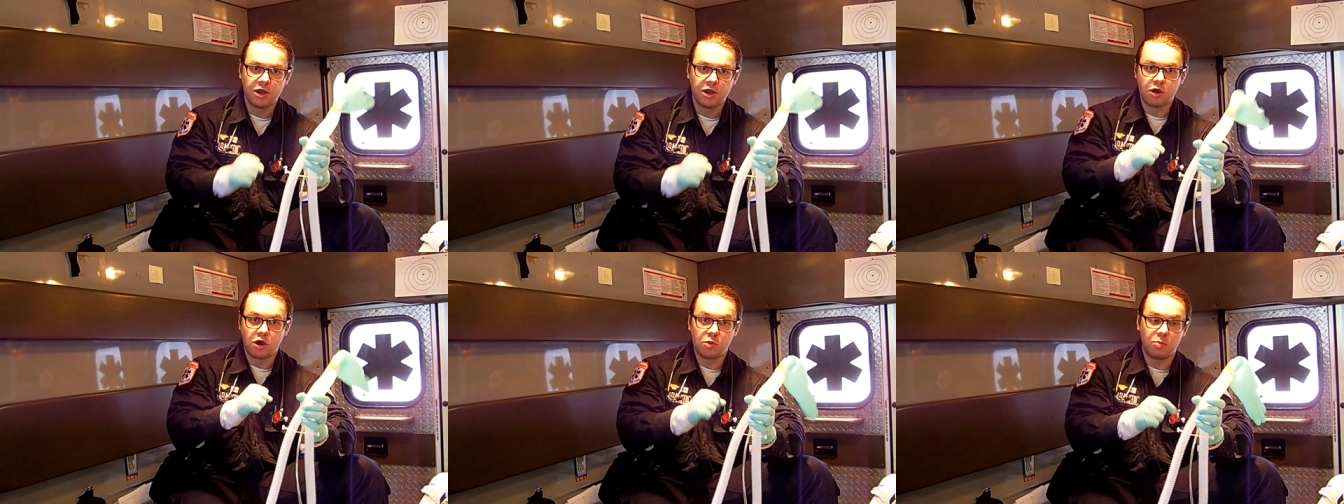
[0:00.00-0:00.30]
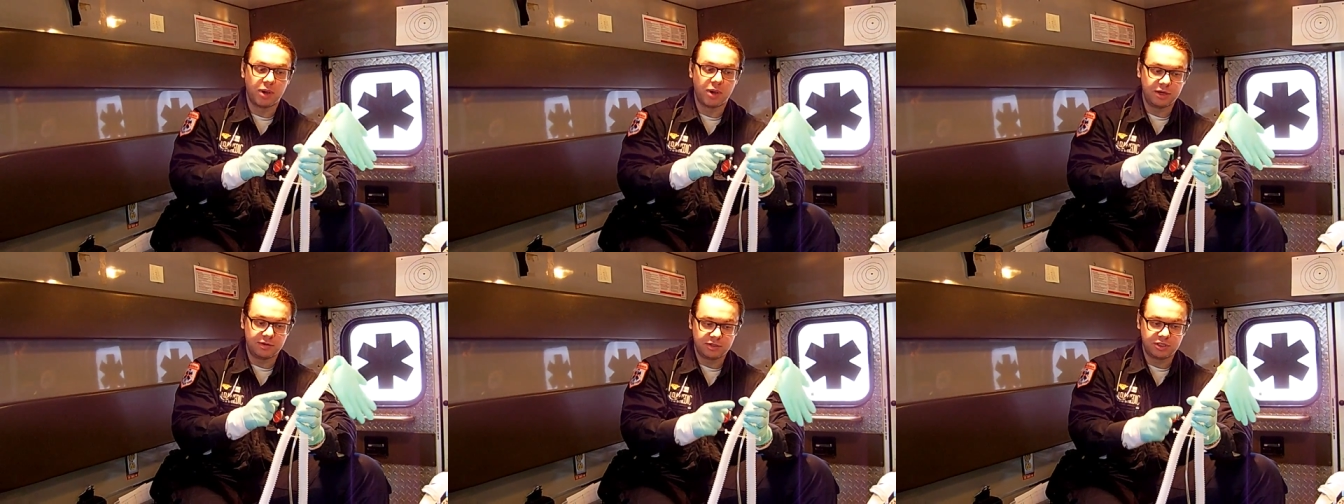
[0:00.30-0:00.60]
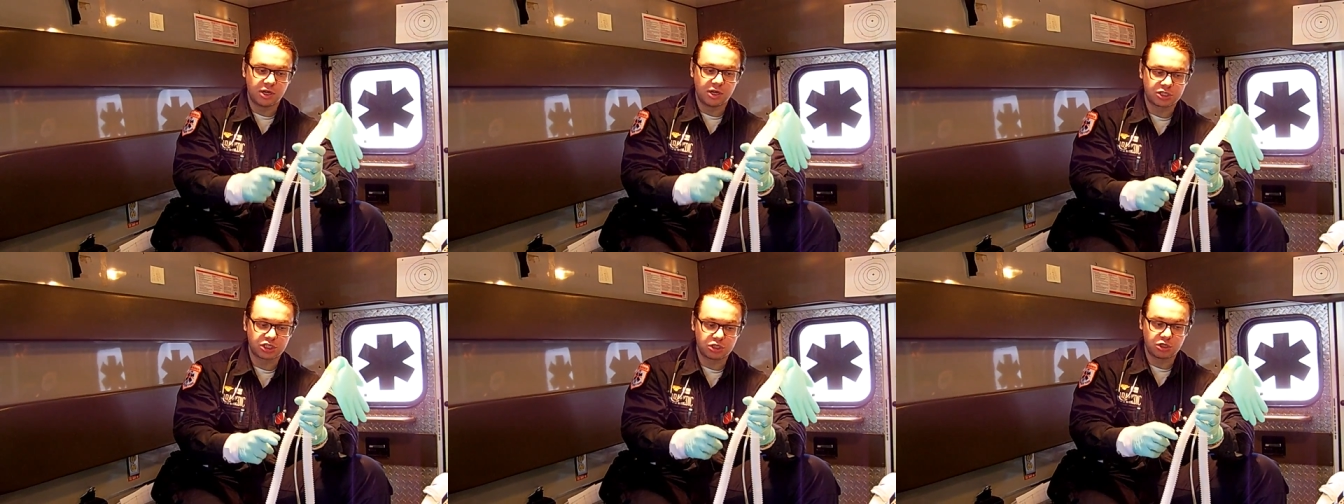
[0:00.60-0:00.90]
or by
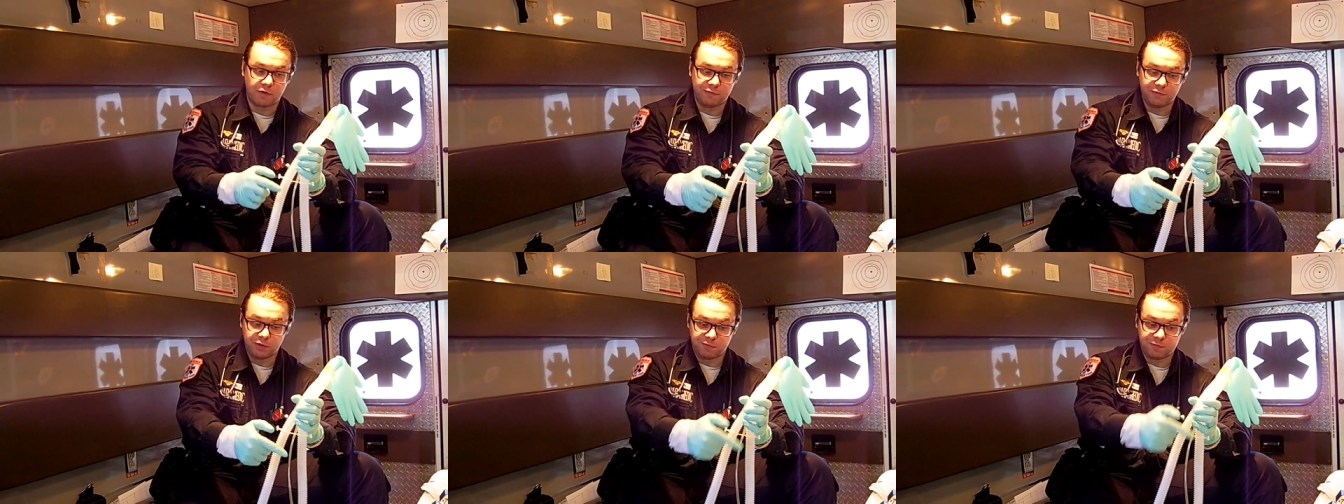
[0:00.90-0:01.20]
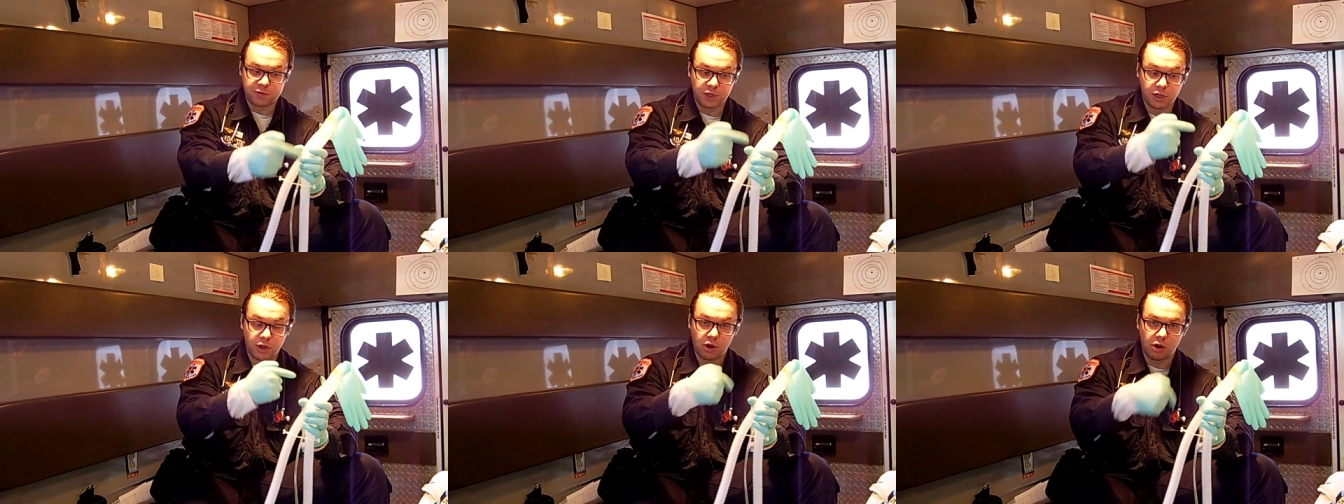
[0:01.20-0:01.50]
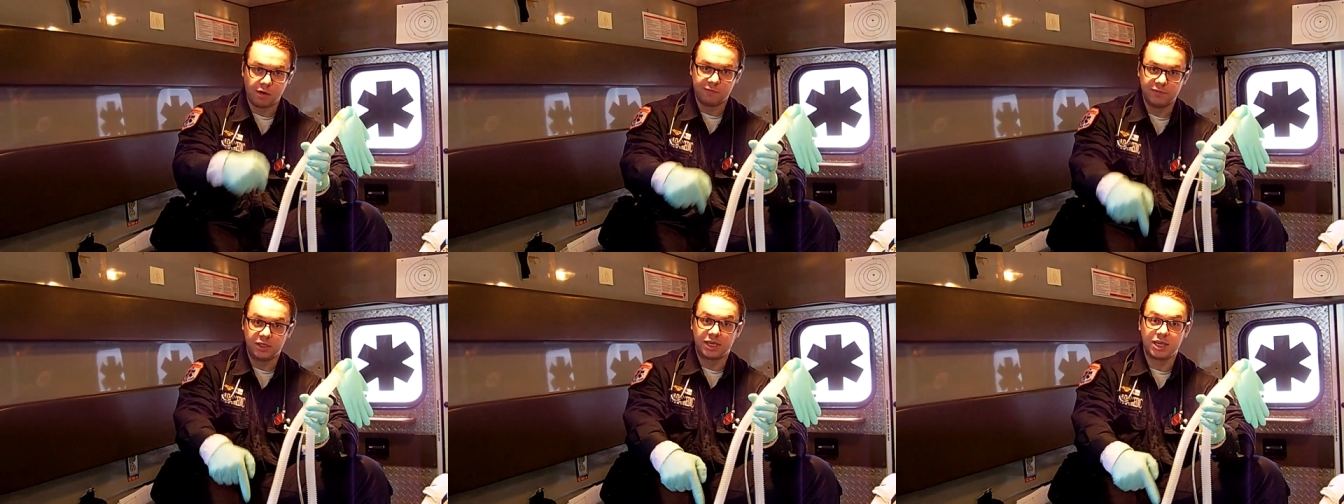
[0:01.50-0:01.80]
reduction of the
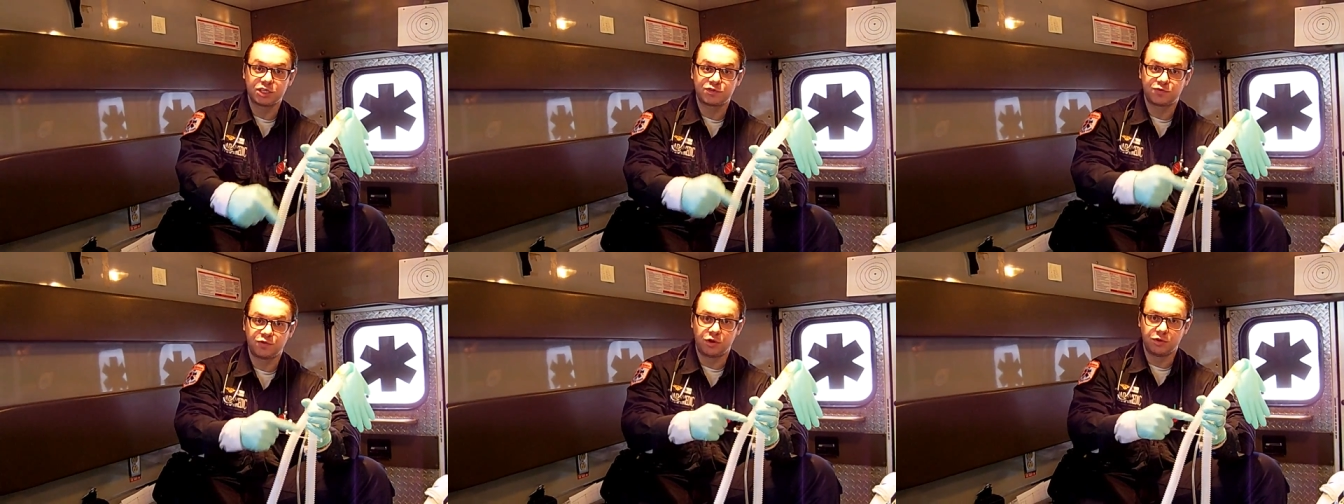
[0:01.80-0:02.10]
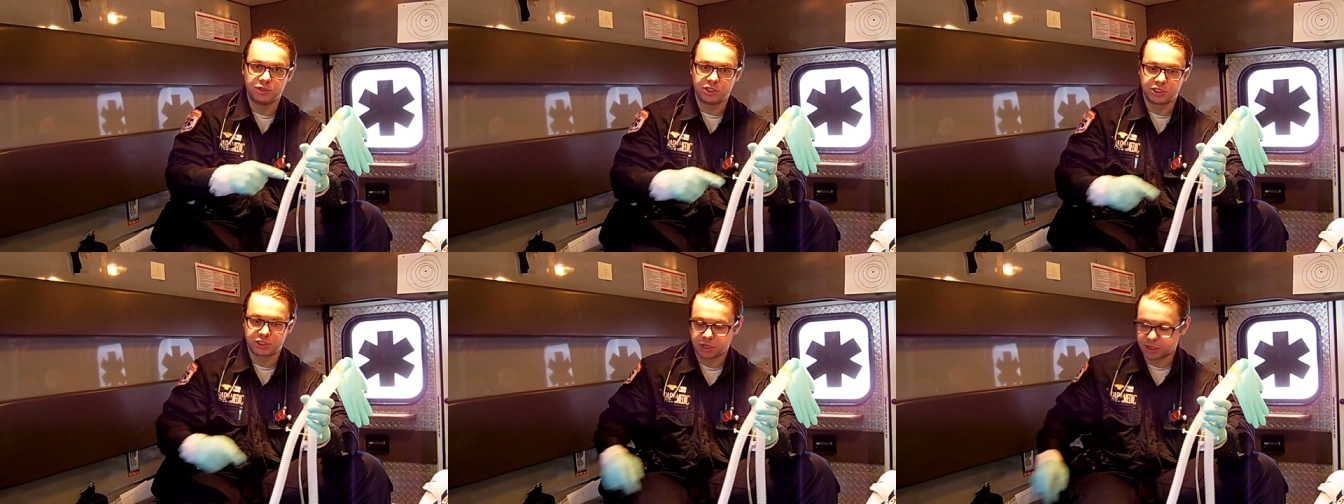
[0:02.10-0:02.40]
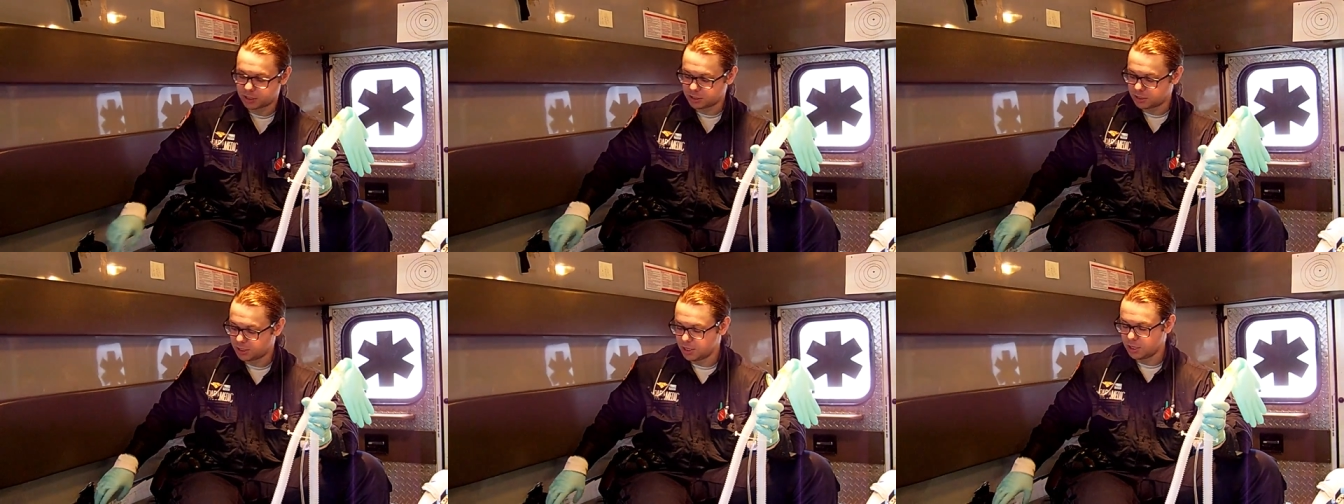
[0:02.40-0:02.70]
flow, of the gas flow in the
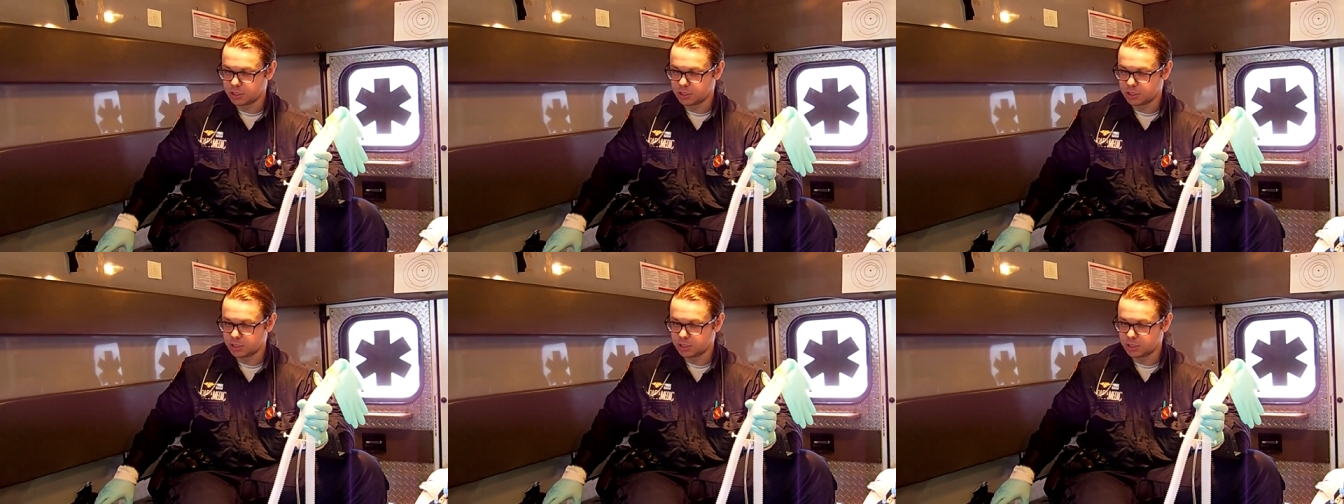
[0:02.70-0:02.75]
circuit.